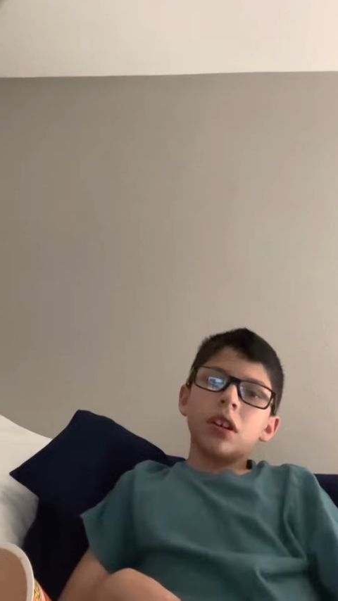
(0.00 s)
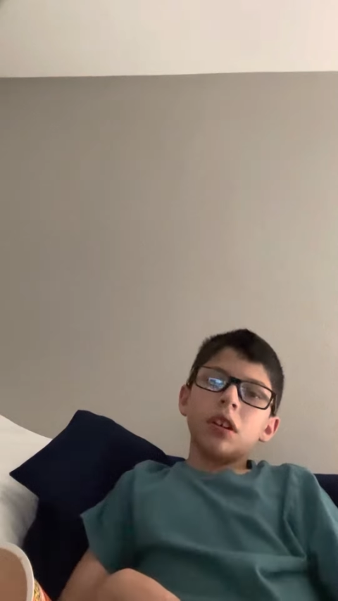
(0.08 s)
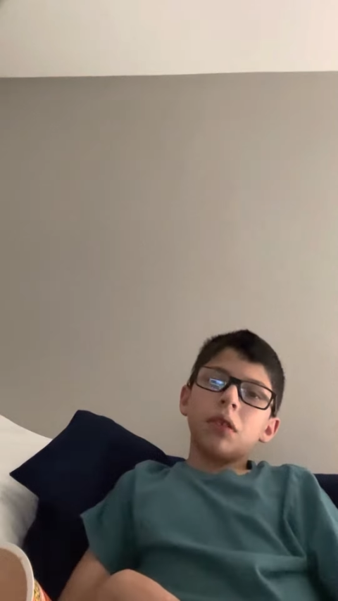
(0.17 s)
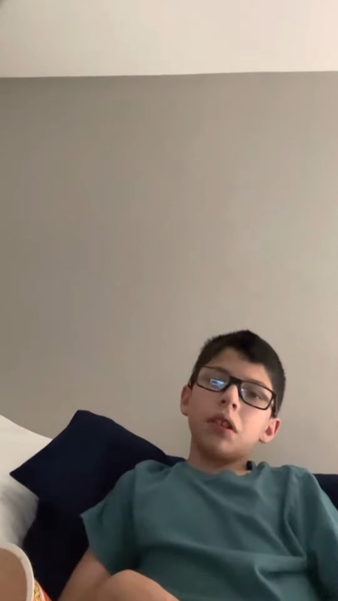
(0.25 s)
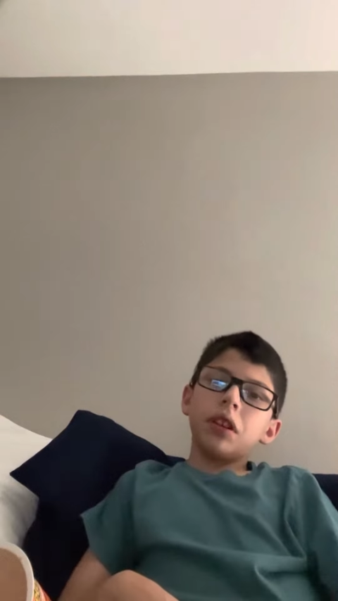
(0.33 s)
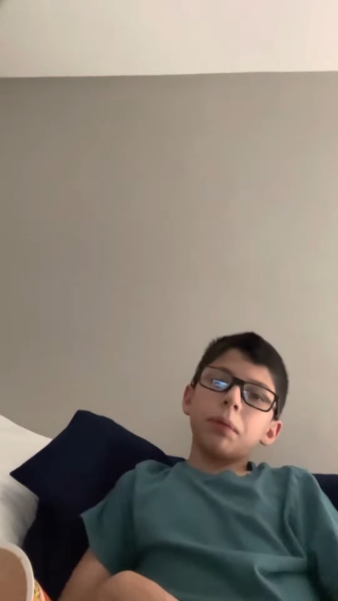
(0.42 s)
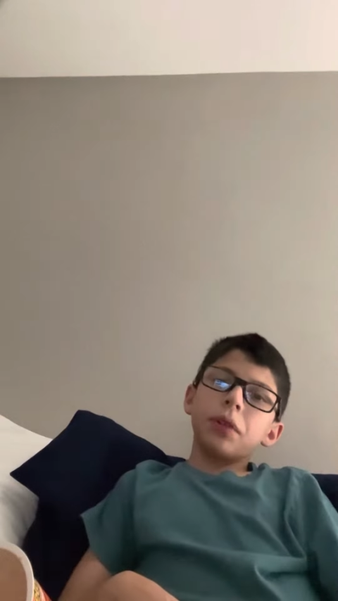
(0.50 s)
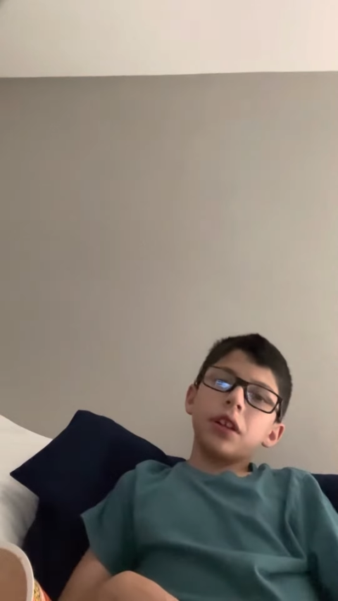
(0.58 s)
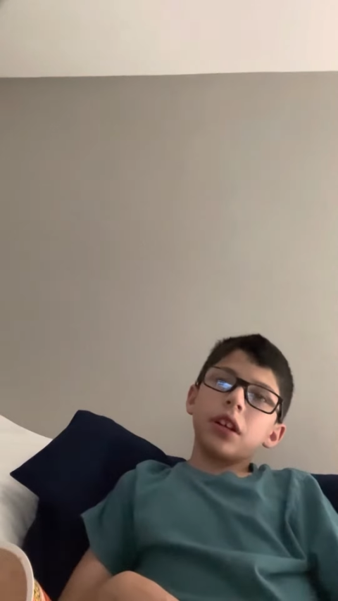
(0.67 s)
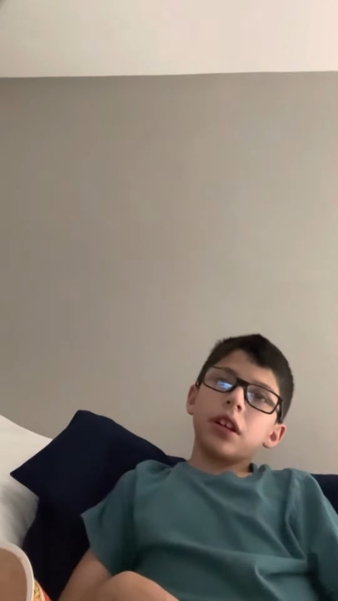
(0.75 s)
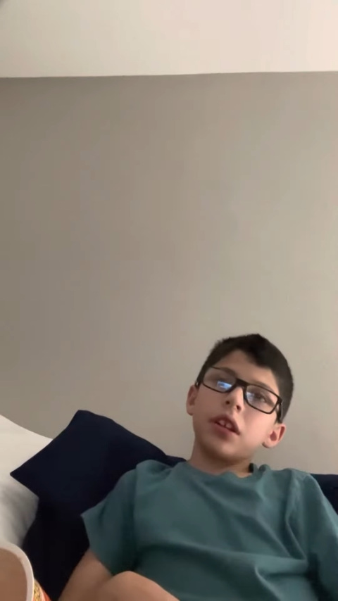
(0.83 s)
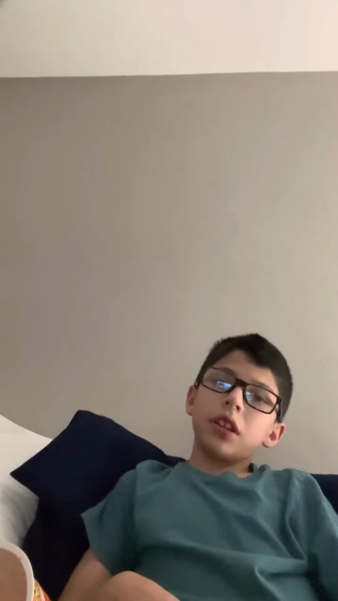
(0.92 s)
What is up you
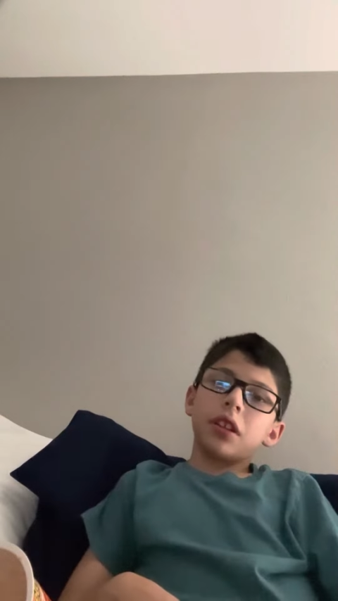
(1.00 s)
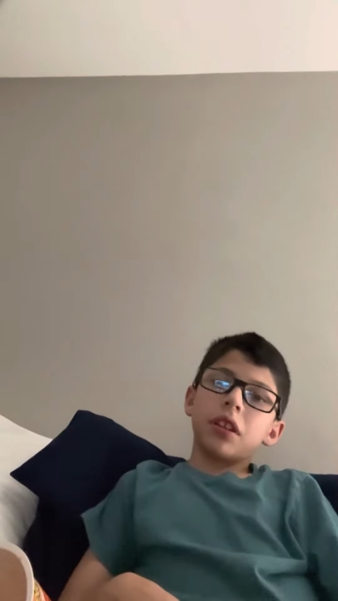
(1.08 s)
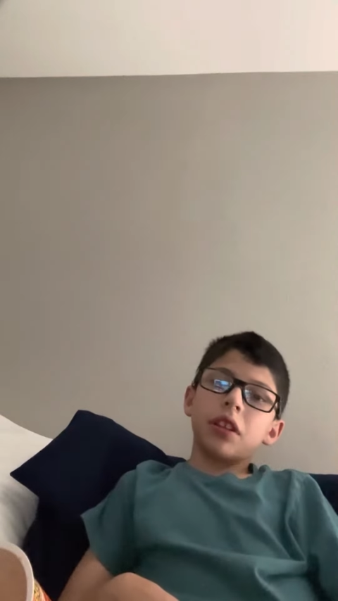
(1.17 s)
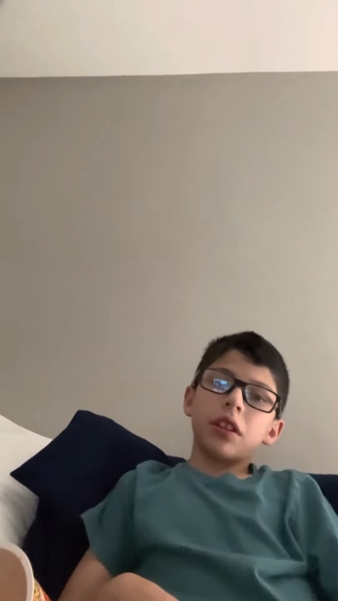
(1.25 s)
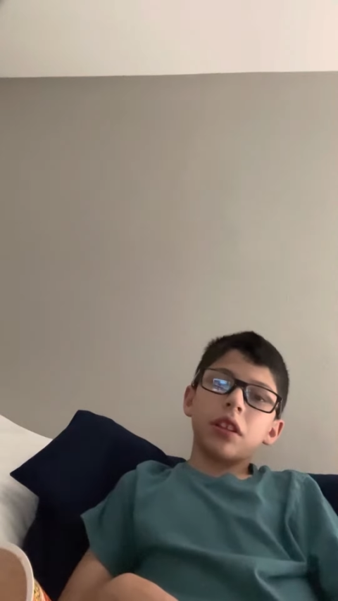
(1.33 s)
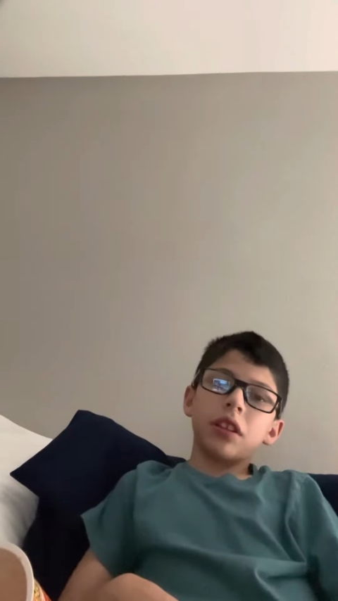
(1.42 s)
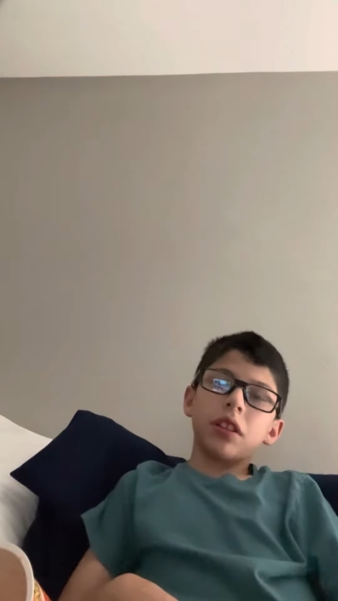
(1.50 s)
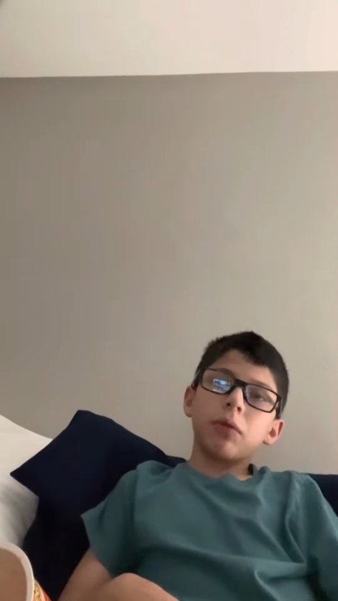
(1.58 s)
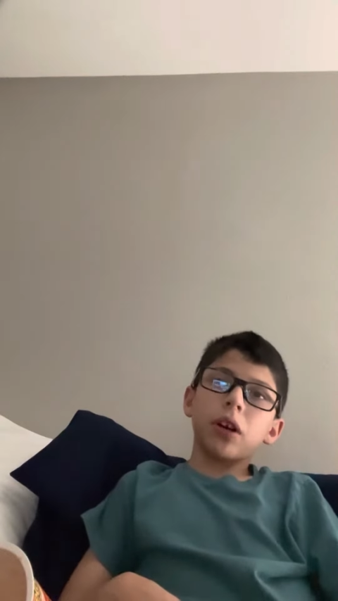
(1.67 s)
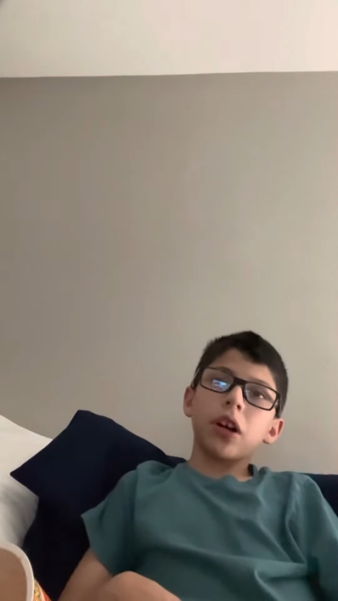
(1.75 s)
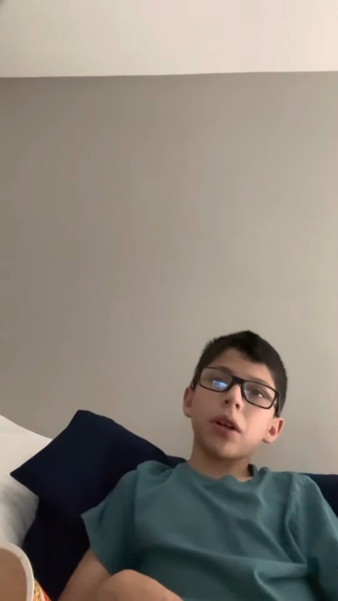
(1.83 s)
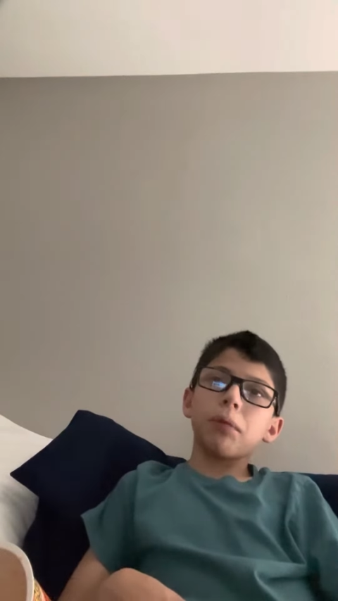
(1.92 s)
guys?
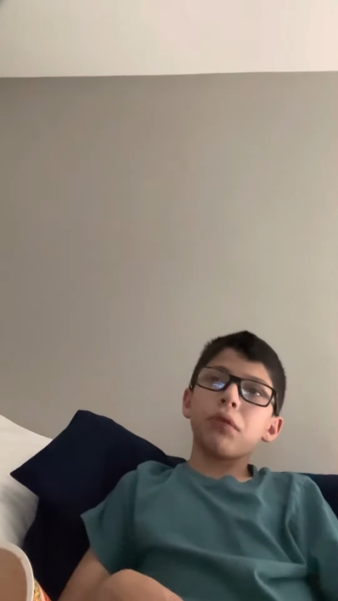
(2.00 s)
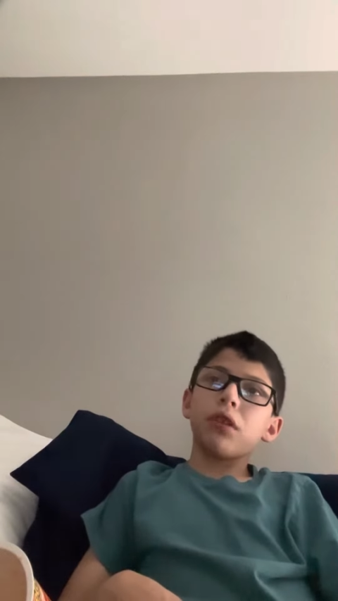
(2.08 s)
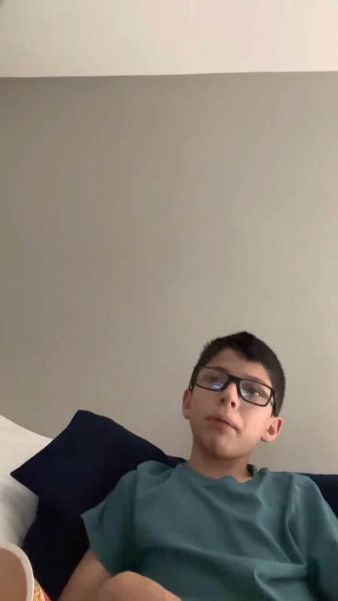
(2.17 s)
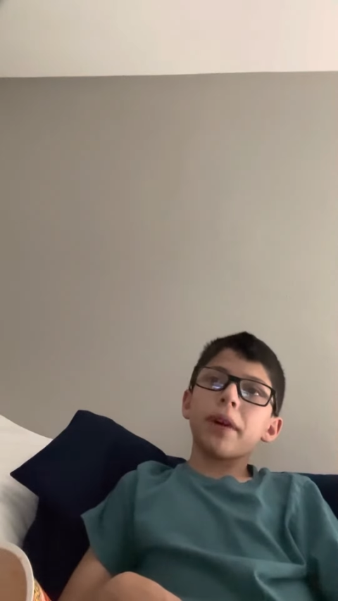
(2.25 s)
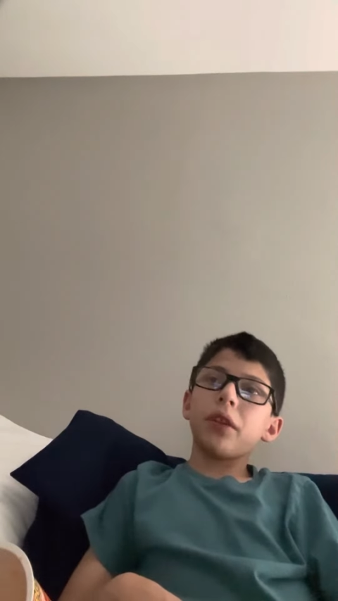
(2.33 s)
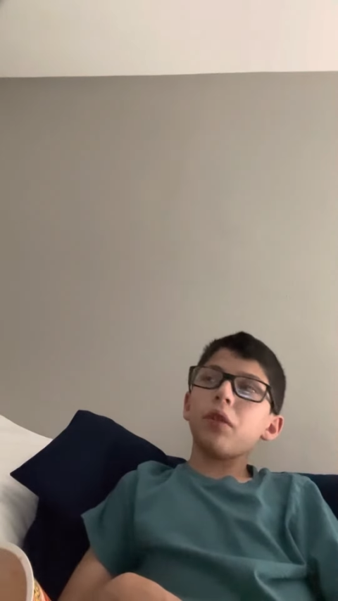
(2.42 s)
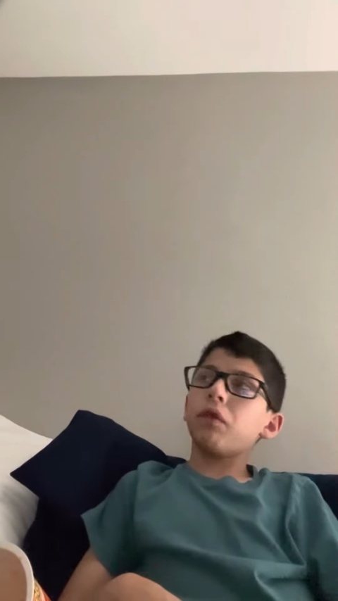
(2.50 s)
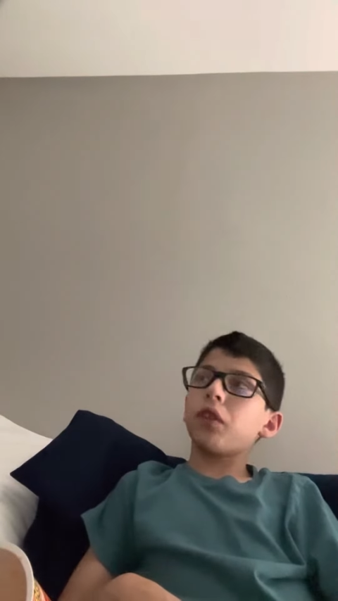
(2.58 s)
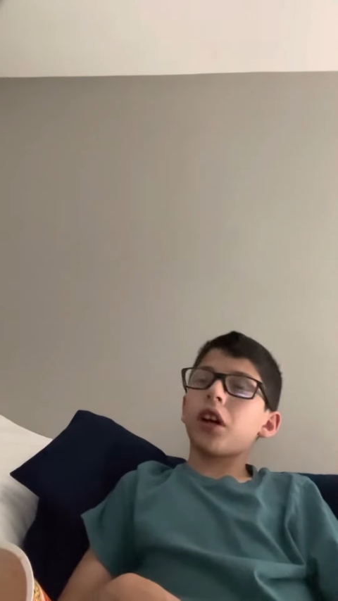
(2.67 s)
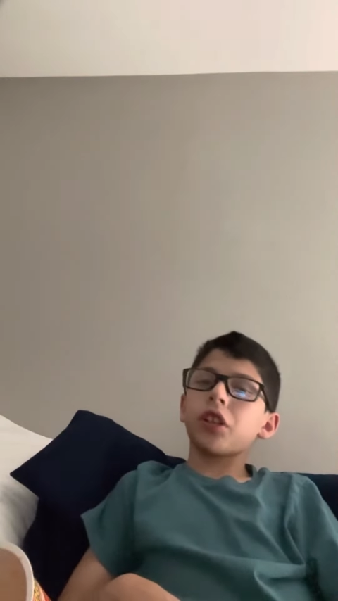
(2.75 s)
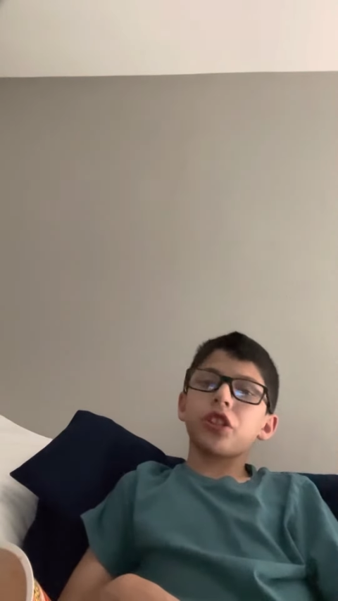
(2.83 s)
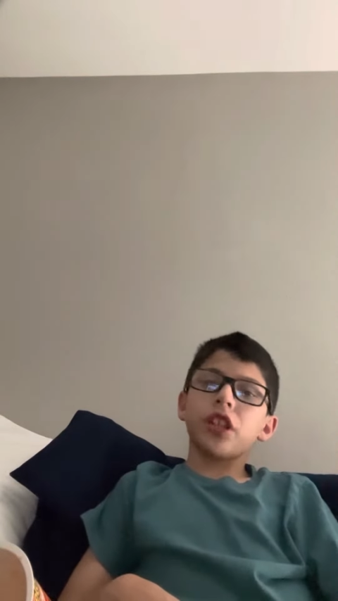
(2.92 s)
Welcome to my new
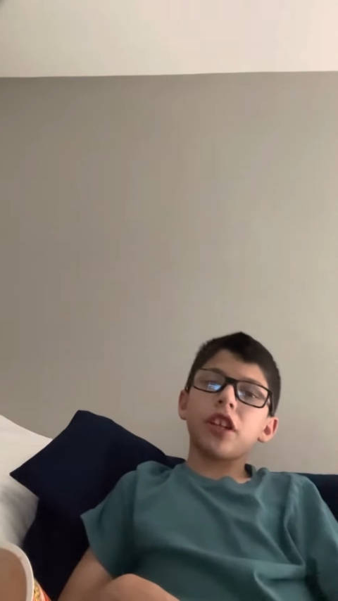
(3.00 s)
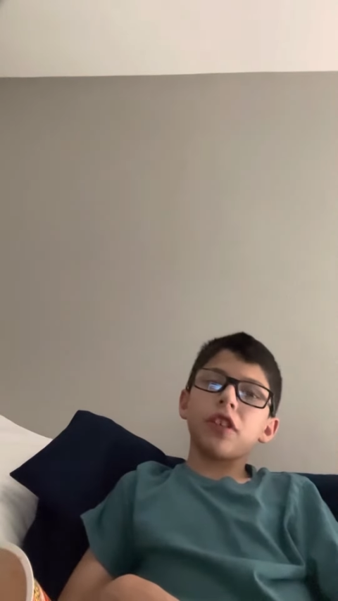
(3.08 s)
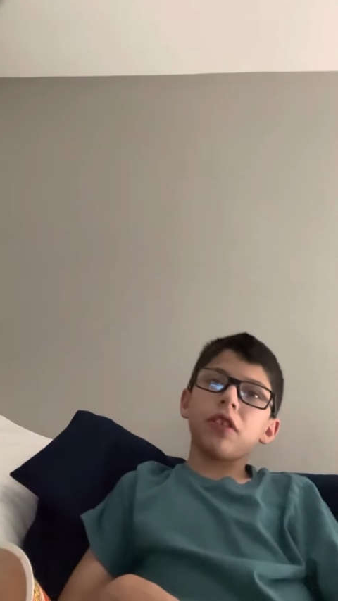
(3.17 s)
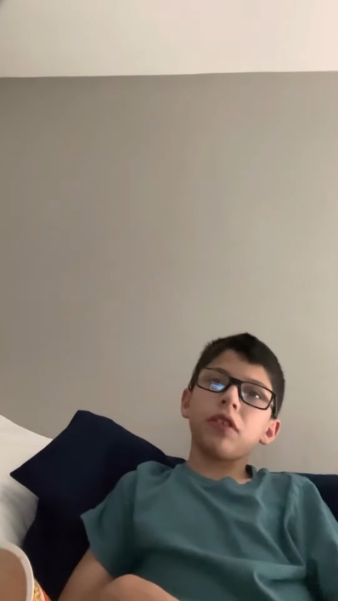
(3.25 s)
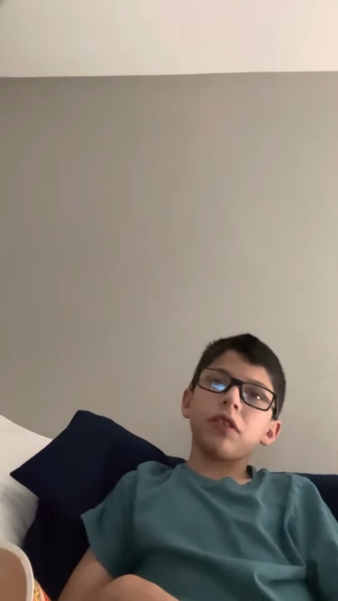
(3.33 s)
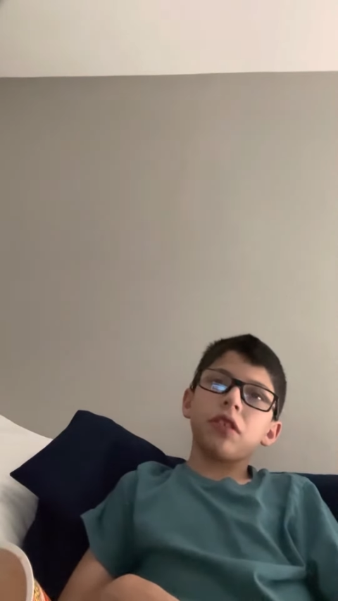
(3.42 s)
vlog channel.